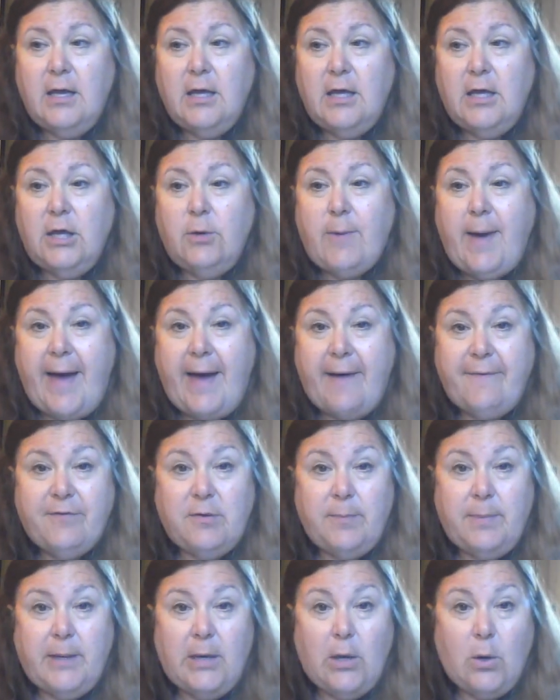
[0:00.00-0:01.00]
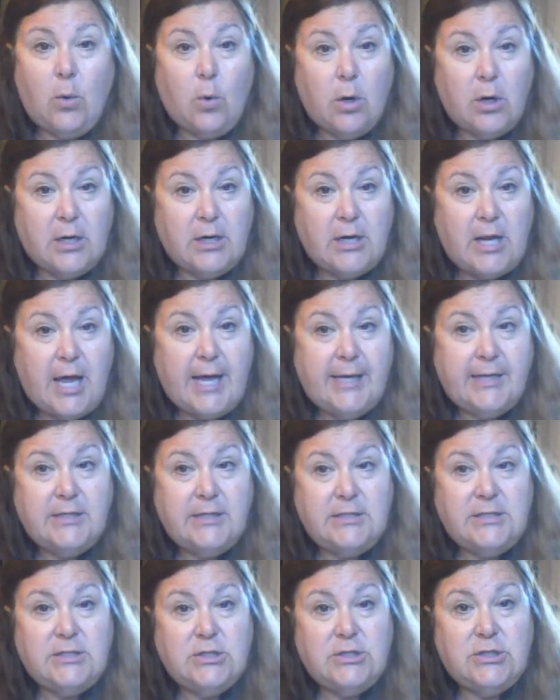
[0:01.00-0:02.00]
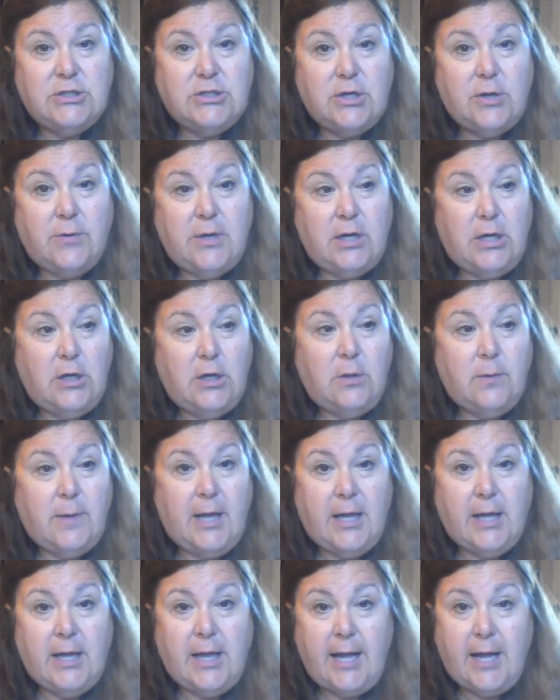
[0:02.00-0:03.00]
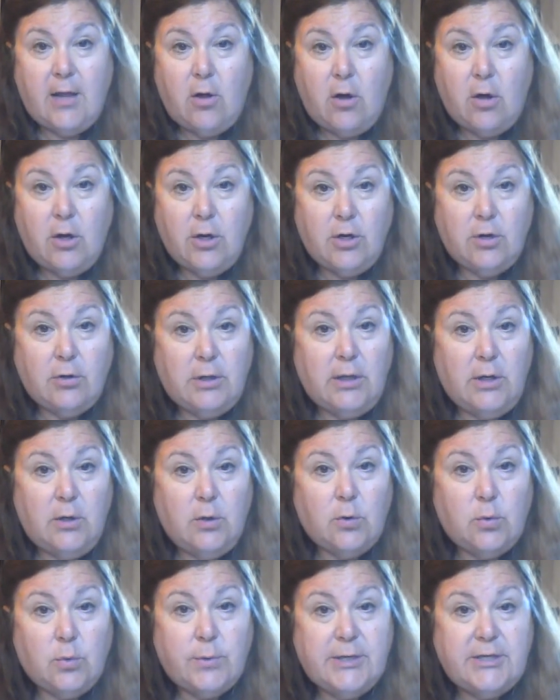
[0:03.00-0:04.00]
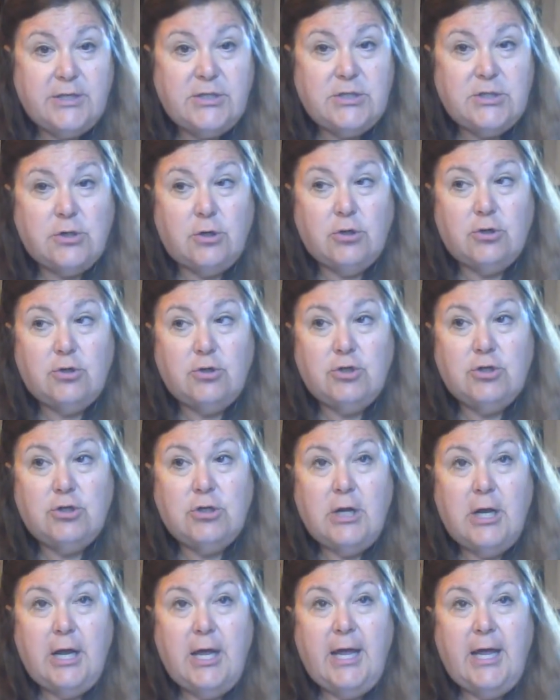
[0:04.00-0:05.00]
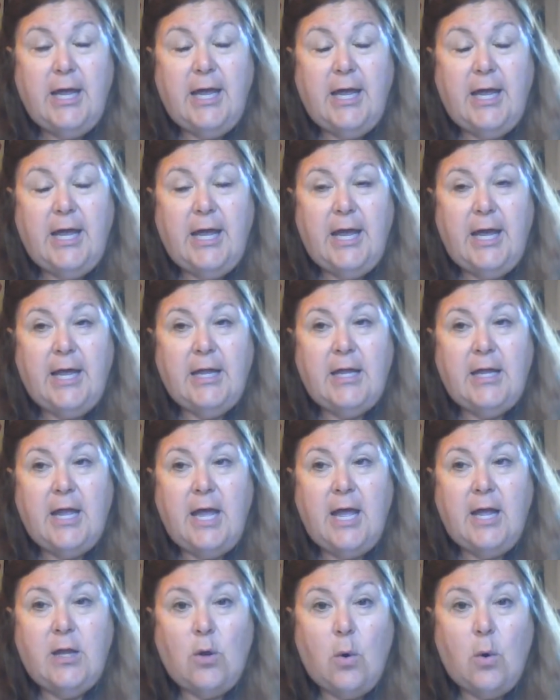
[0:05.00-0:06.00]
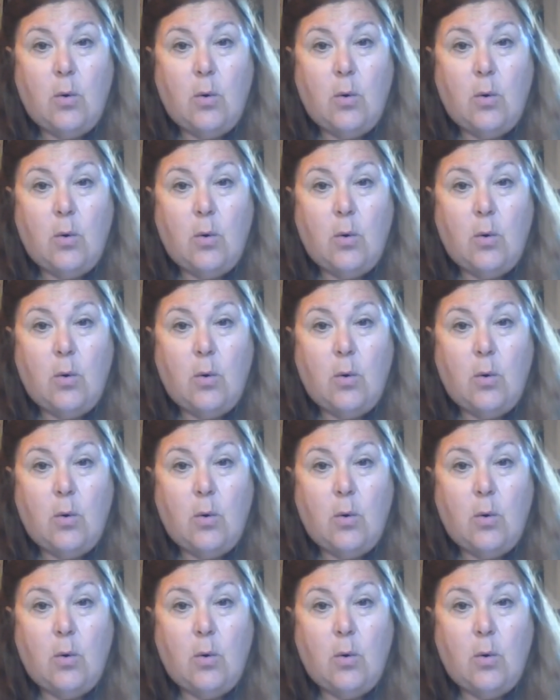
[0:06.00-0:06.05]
You have to be organized so that you can get all your legal research in an